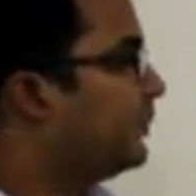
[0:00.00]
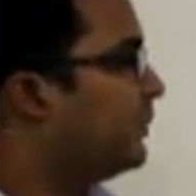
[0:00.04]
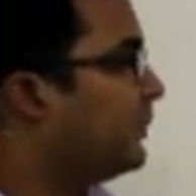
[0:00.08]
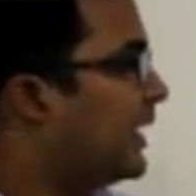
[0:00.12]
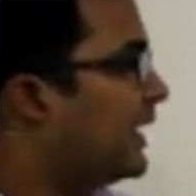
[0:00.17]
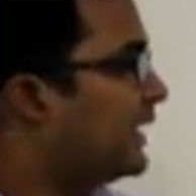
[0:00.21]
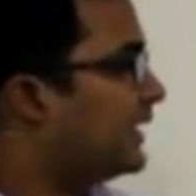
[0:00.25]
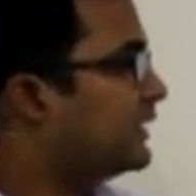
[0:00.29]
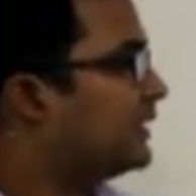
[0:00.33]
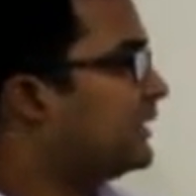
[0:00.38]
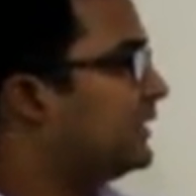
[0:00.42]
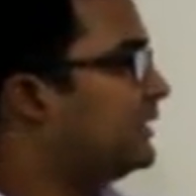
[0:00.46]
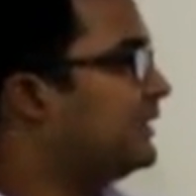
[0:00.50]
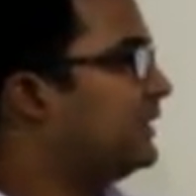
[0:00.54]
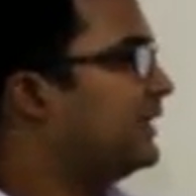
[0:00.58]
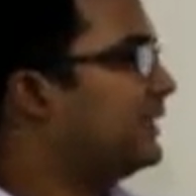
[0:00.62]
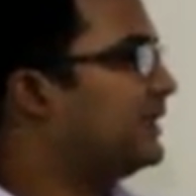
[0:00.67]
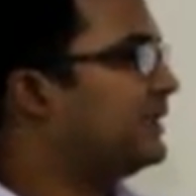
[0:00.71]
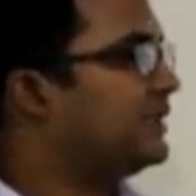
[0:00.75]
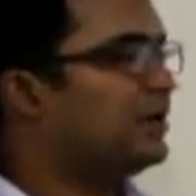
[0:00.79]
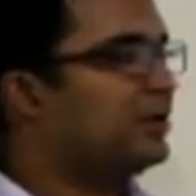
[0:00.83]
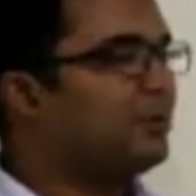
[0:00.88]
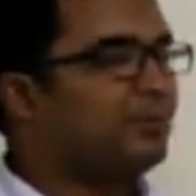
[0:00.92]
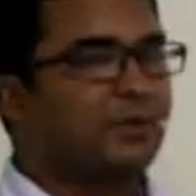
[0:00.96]
market
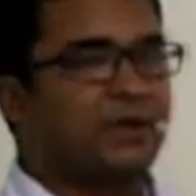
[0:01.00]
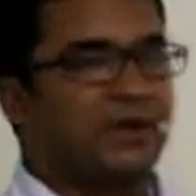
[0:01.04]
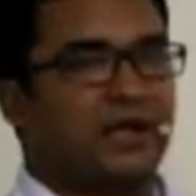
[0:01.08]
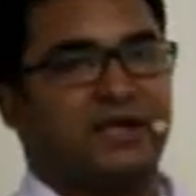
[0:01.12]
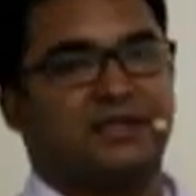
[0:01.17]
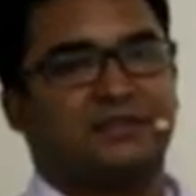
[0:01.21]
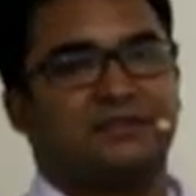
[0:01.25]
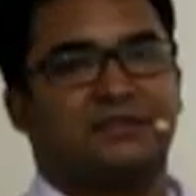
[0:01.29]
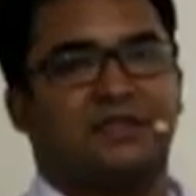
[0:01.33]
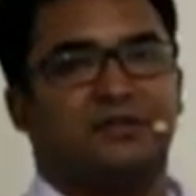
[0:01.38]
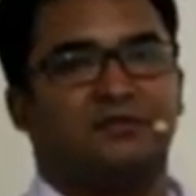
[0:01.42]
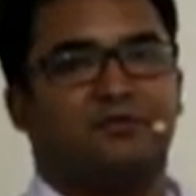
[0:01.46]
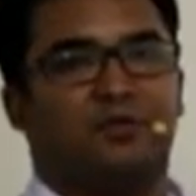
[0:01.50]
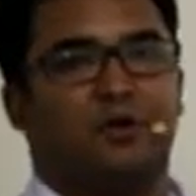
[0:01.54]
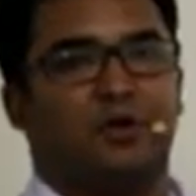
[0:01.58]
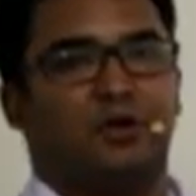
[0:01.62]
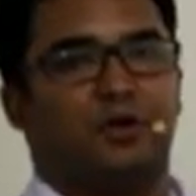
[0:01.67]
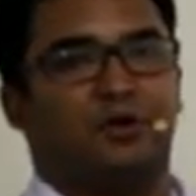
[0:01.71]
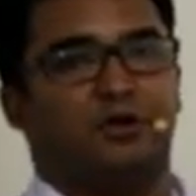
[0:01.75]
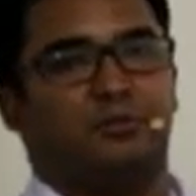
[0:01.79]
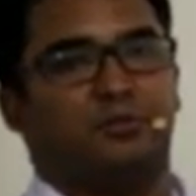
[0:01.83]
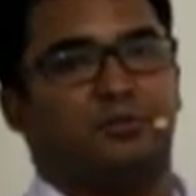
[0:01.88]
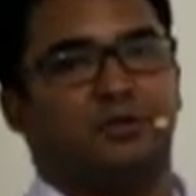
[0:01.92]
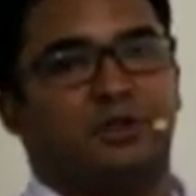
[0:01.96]
data, price and
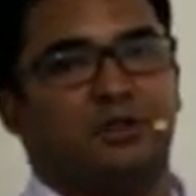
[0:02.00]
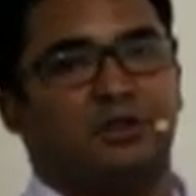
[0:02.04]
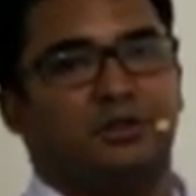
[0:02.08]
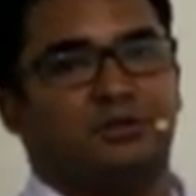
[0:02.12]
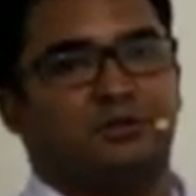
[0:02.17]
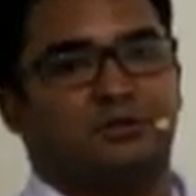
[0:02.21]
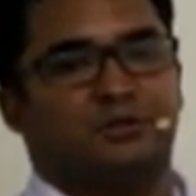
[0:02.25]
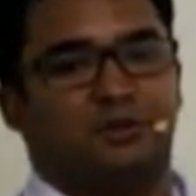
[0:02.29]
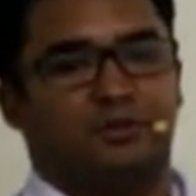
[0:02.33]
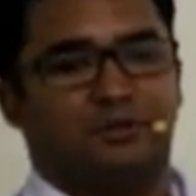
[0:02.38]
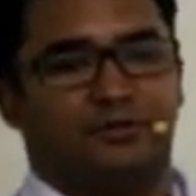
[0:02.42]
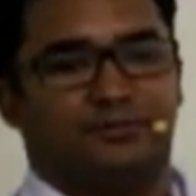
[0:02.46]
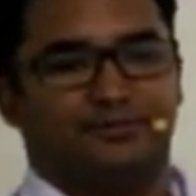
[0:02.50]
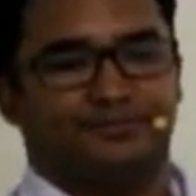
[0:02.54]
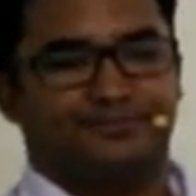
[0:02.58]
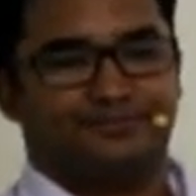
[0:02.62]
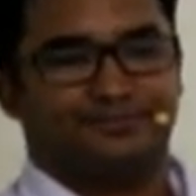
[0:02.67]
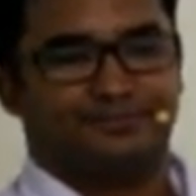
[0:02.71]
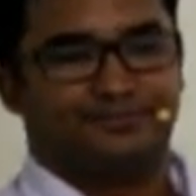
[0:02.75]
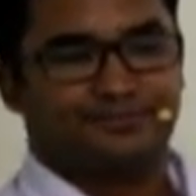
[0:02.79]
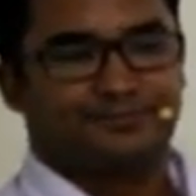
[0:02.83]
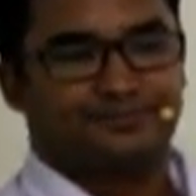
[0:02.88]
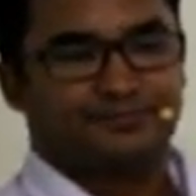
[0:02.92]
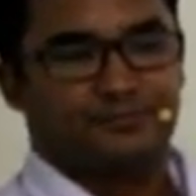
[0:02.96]
volume. So
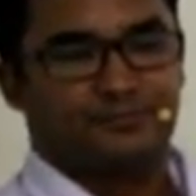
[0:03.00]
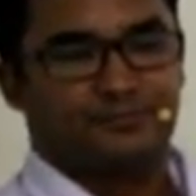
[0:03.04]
